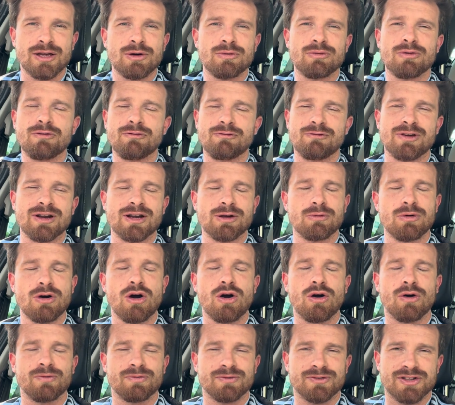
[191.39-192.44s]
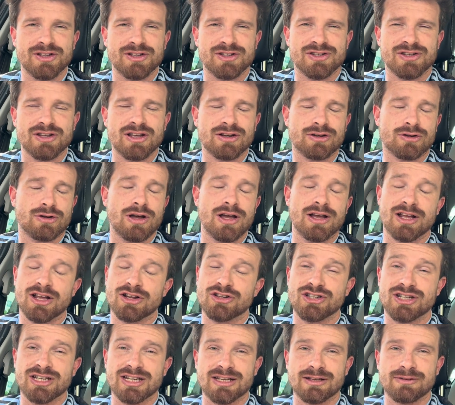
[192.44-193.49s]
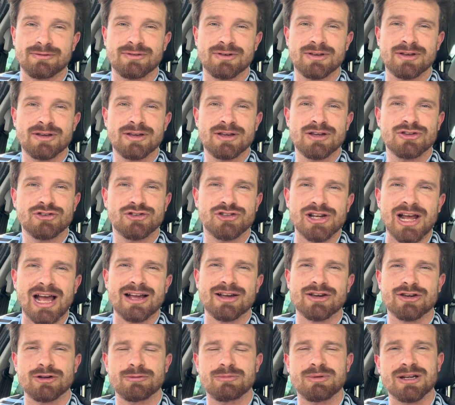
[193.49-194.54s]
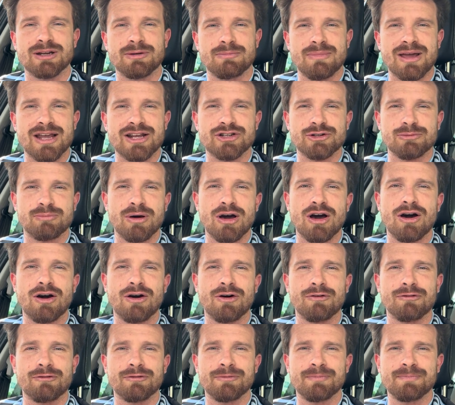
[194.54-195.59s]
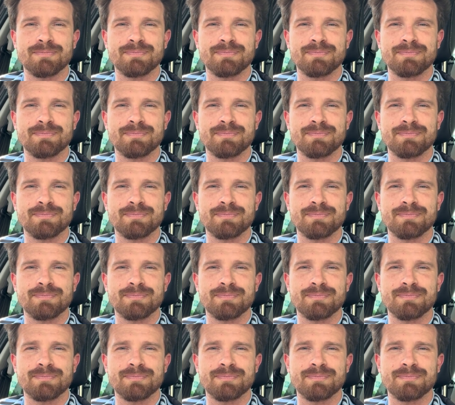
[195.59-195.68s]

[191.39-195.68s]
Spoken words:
what Villa were on to achieve, Jack could have been a major part of.